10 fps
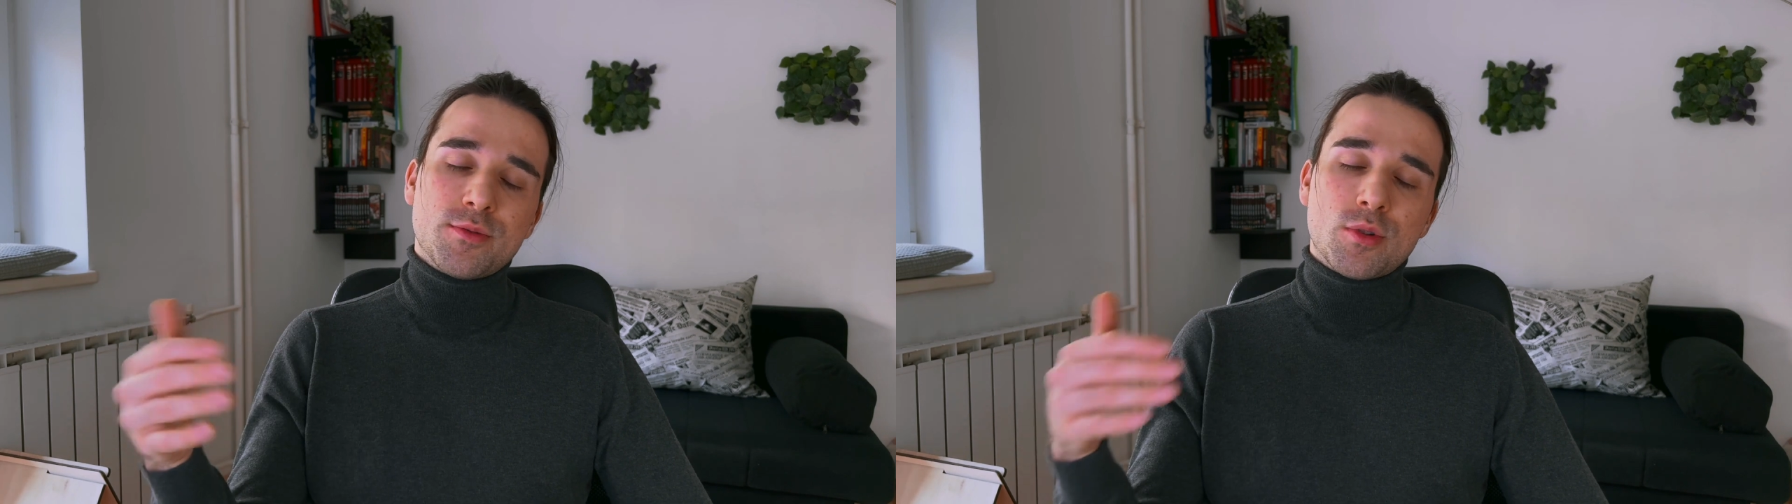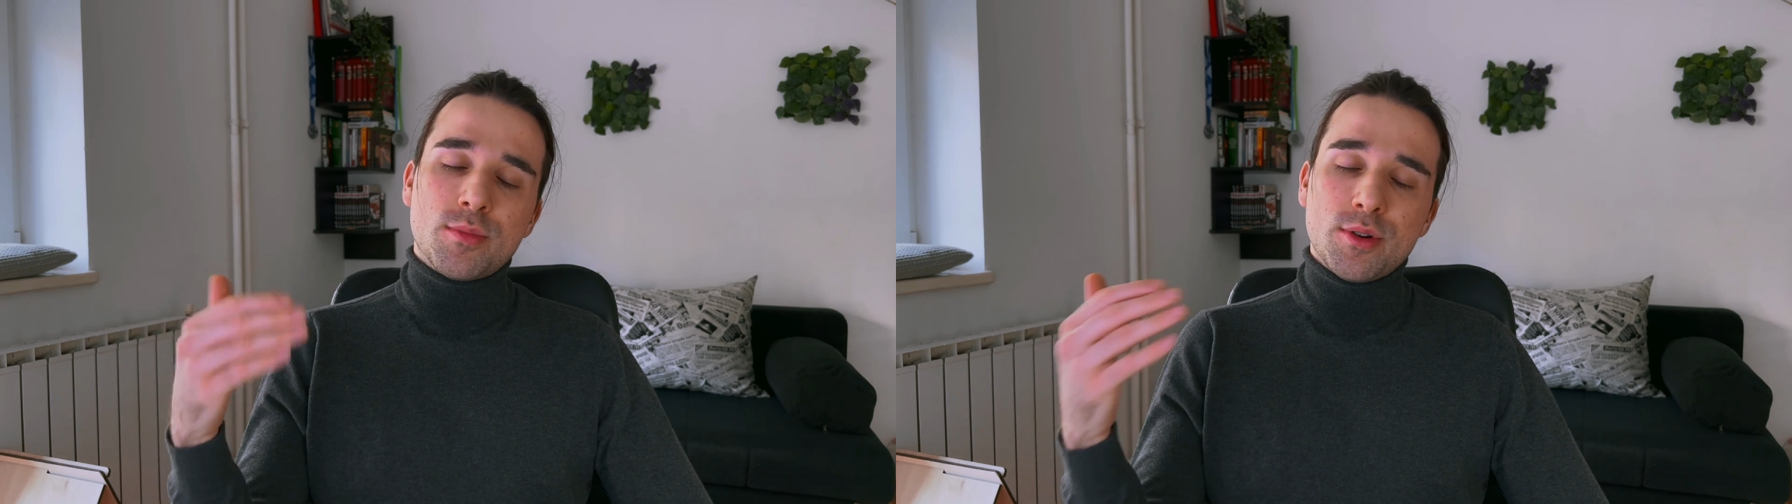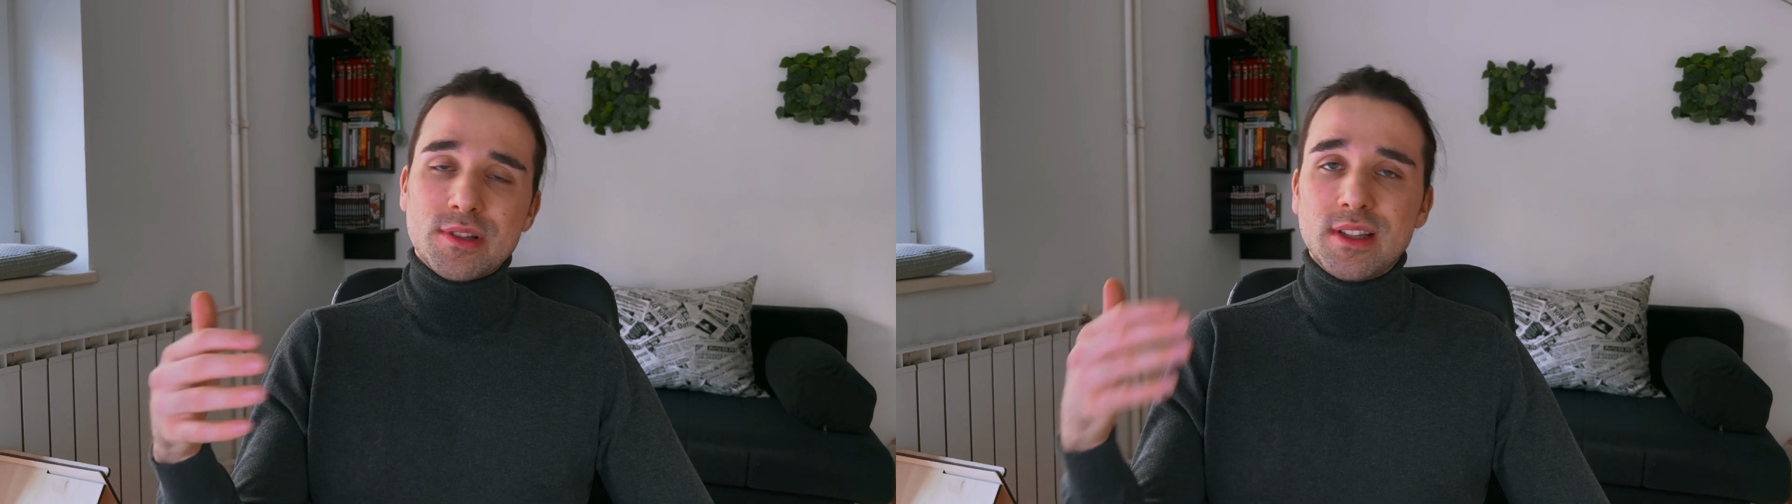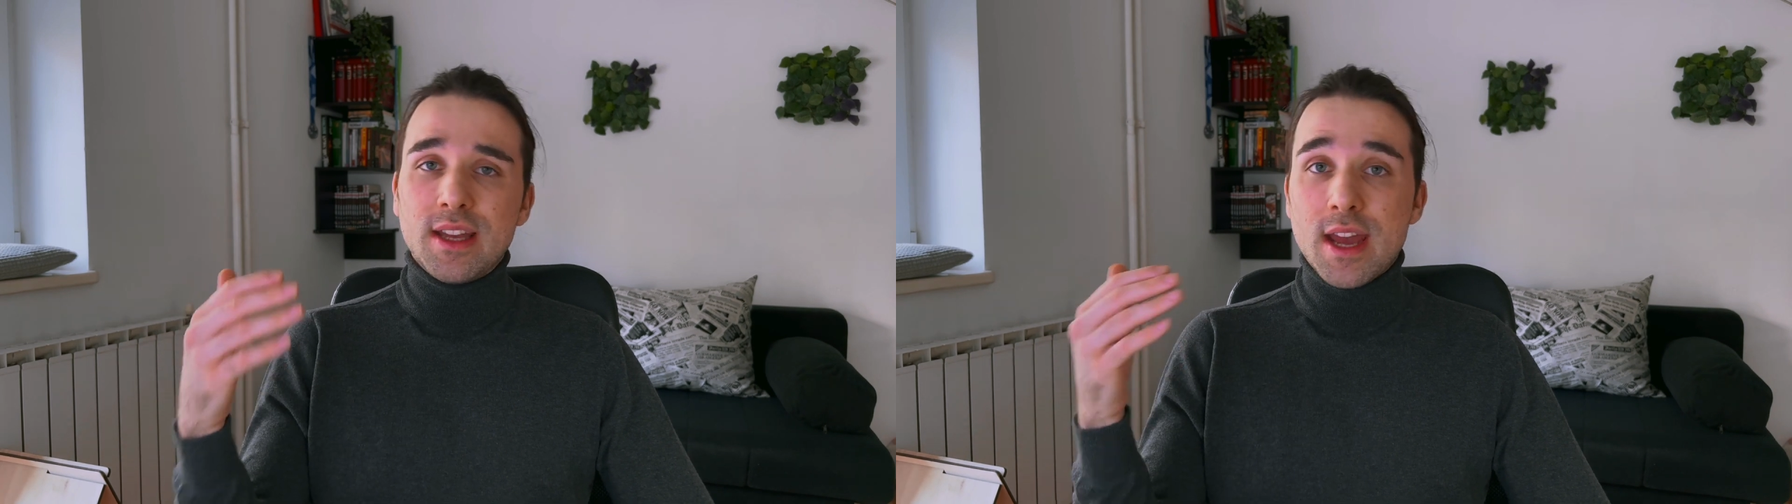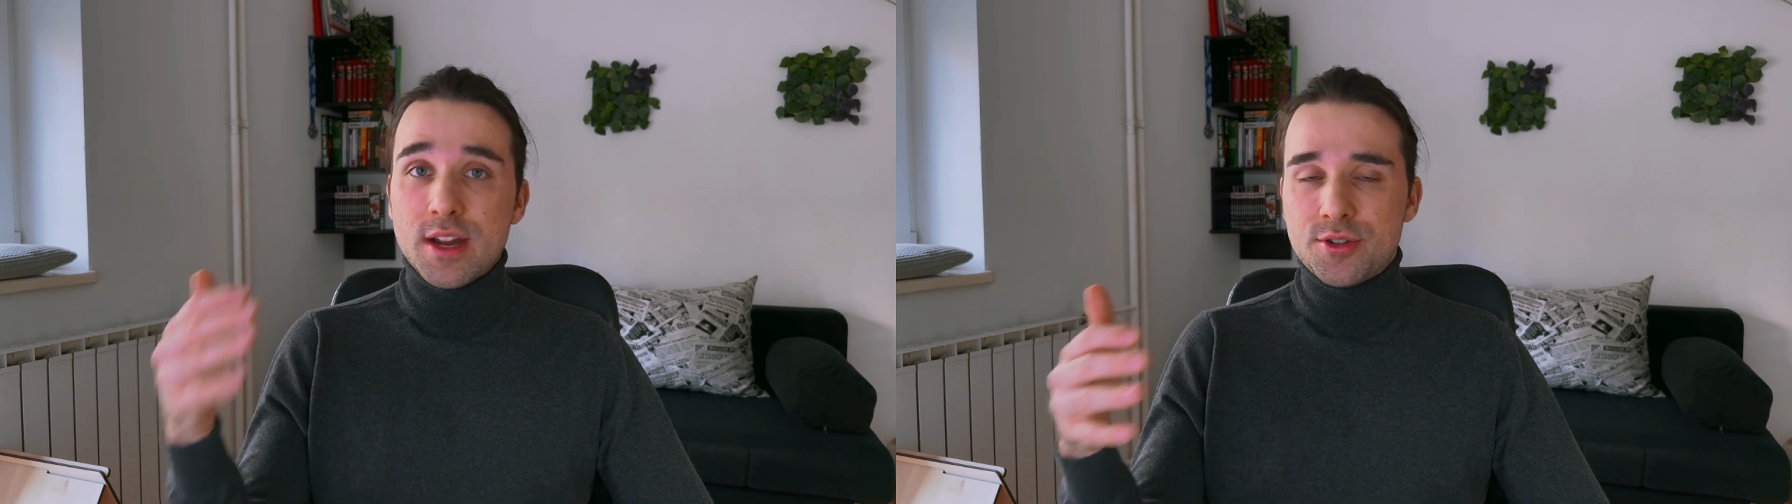were mostly
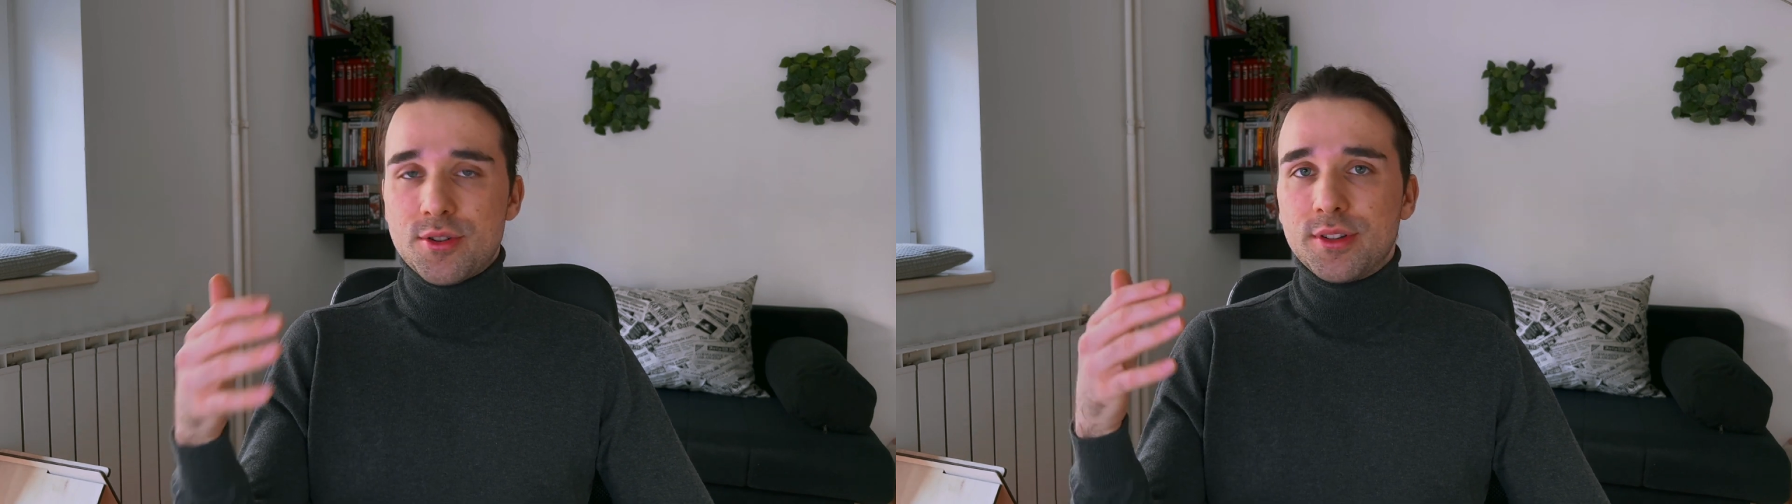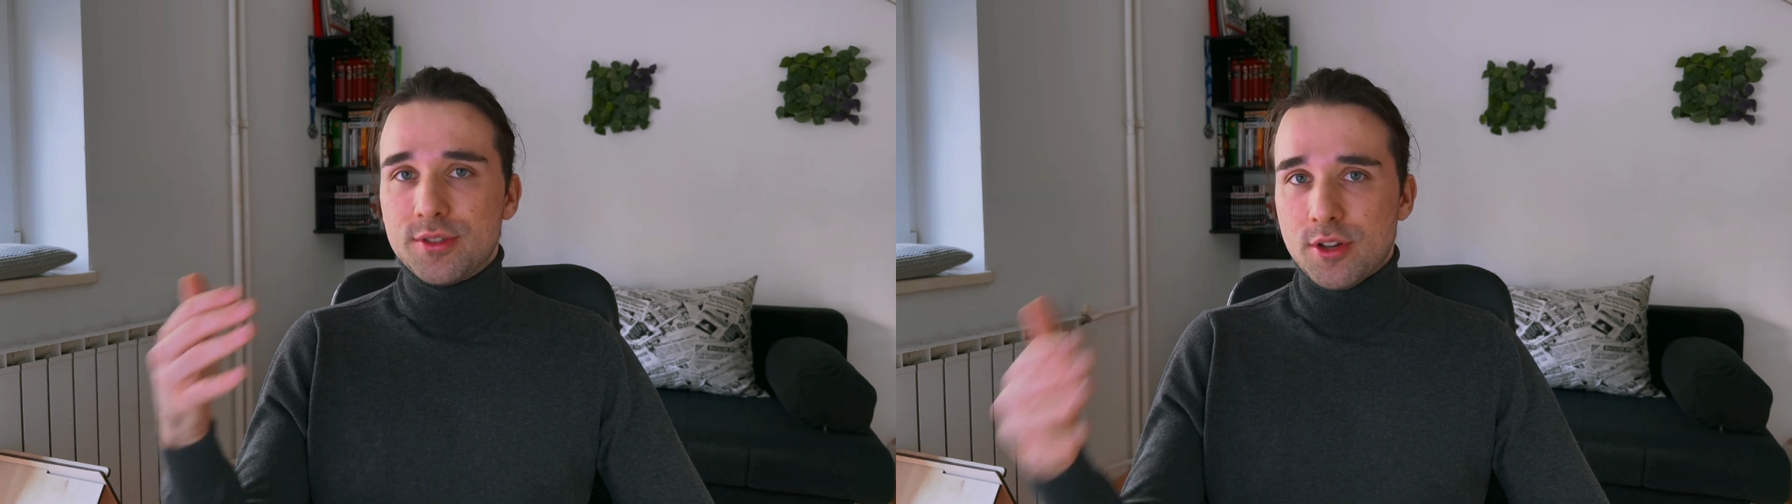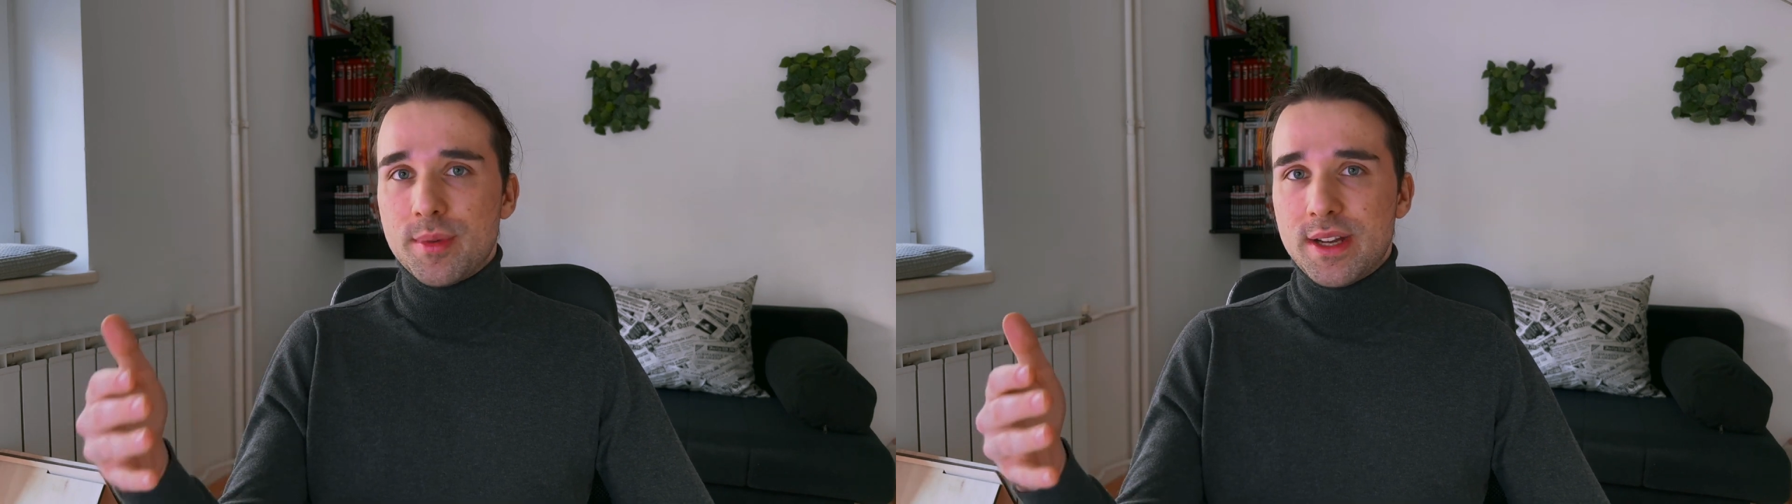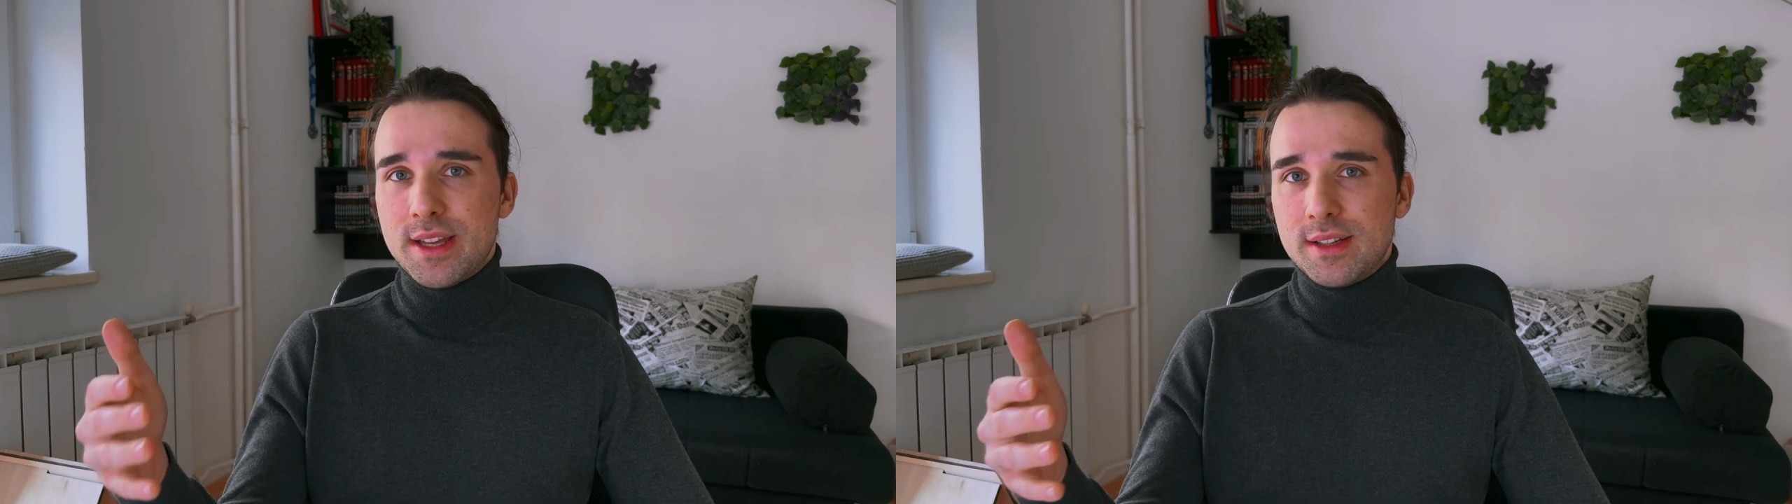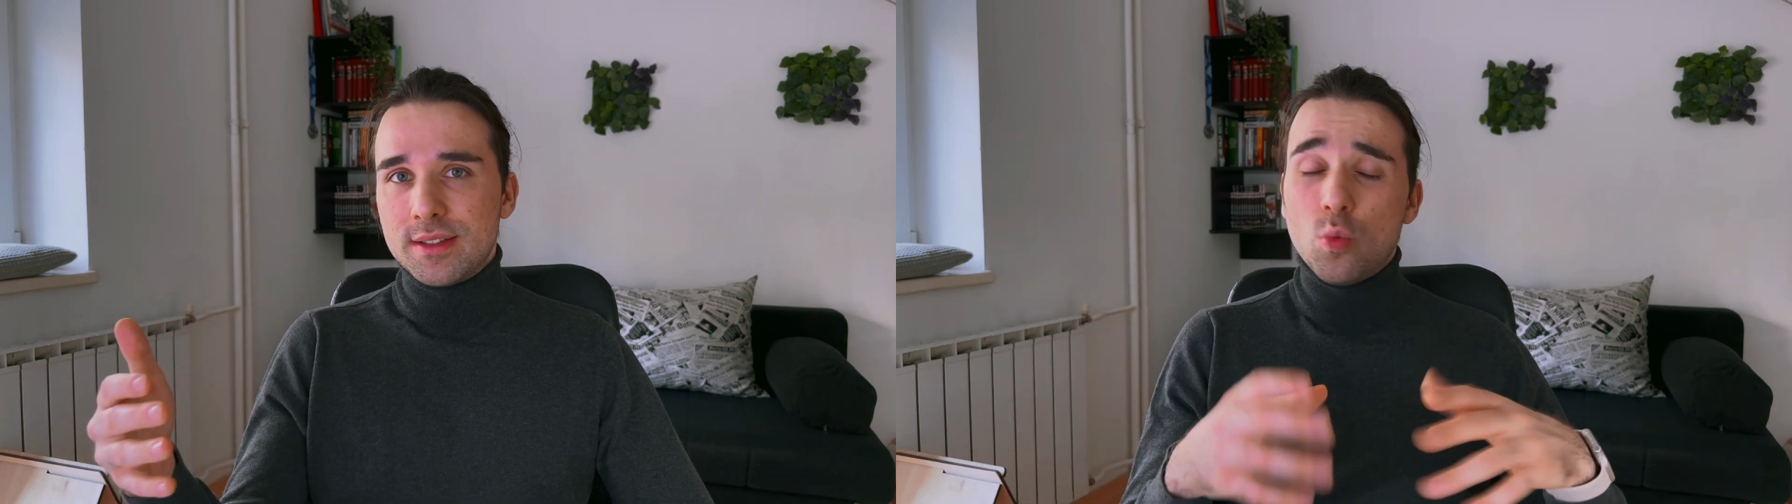Android dominated,